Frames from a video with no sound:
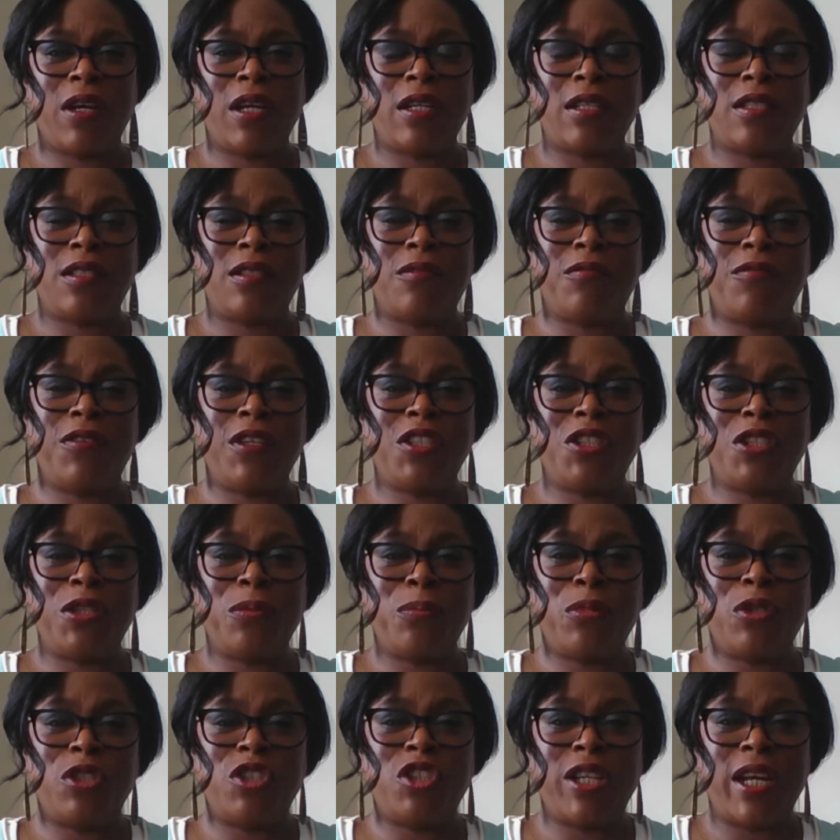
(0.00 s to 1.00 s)

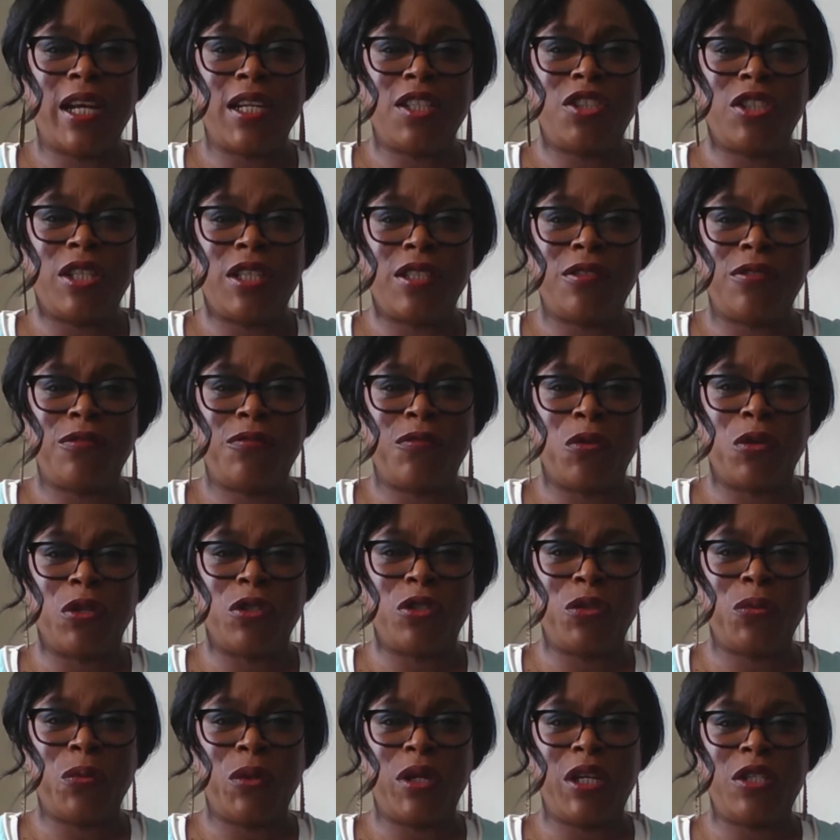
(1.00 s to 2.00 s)
sufficient projections for
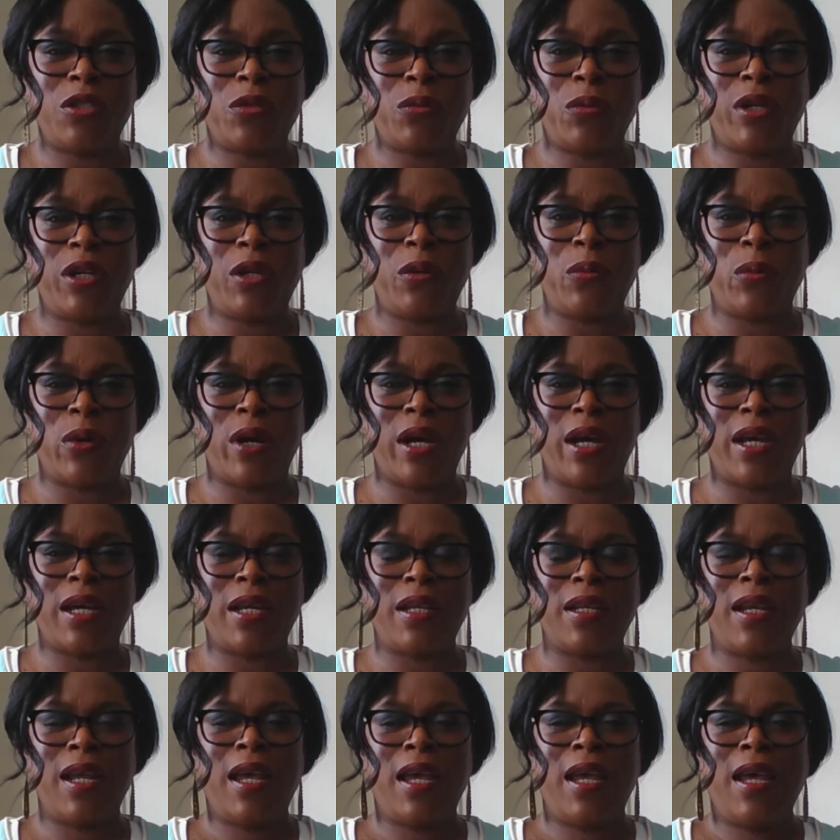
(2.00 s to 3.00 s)
2021,